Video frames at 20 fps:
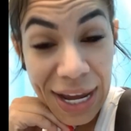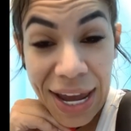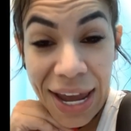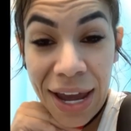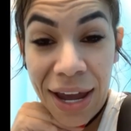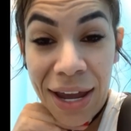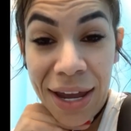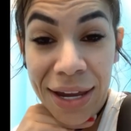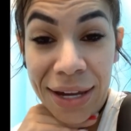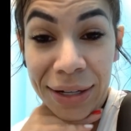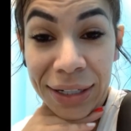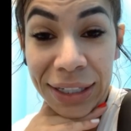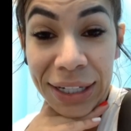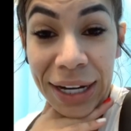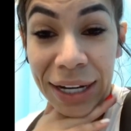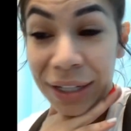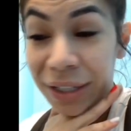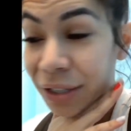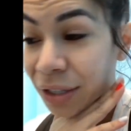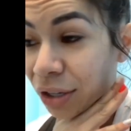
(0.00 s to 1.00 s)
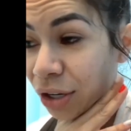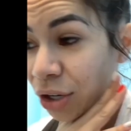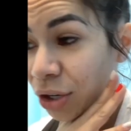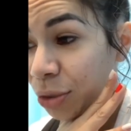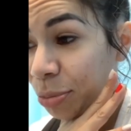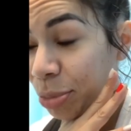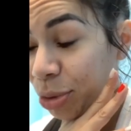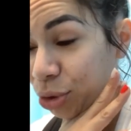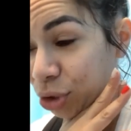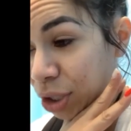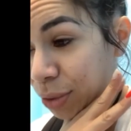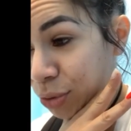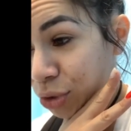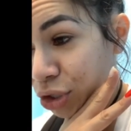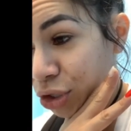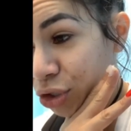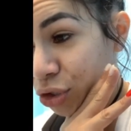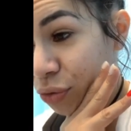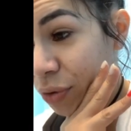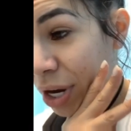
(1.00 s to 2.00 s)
and get her prescriptions